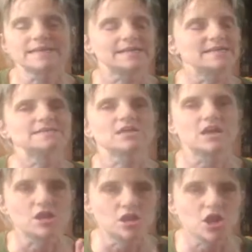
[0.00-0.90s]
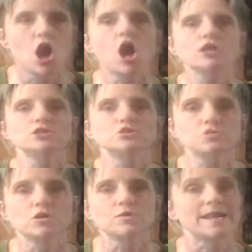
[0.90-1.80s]
It is not
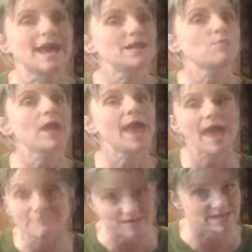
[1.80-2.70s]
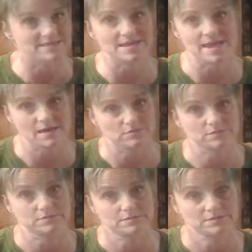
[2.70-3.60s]
true, and I don't have anything
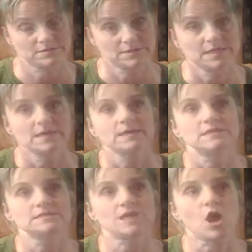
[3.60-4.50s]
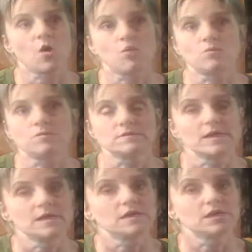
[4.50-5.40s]
else. So
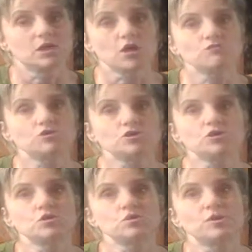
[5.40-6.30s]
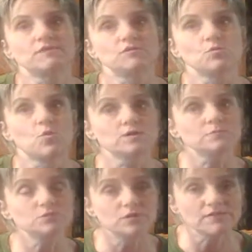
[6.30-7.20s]
go to, if you want
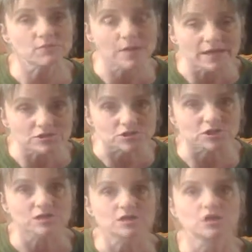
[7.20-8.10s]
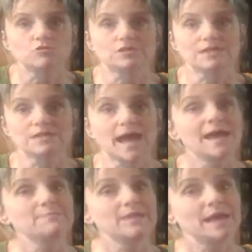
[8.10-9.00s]
some good information, go to
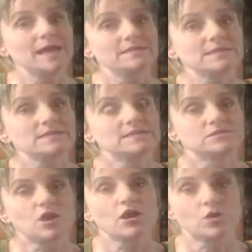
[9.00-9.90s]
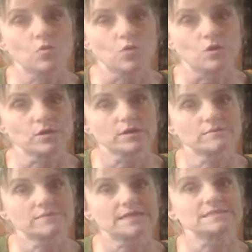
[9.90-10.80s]
lymenet.org.
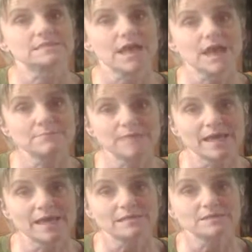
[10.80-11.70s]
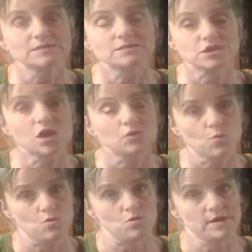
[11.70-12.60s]
That's
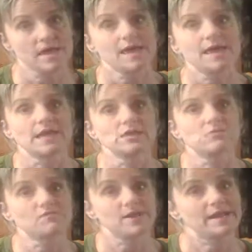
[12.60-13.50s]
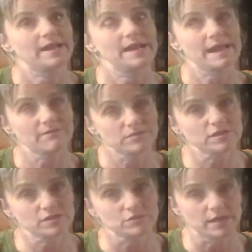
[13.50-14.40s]
lymenet.org, and you will find out
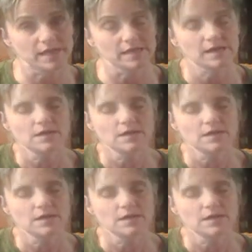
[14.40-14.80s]
everything you need.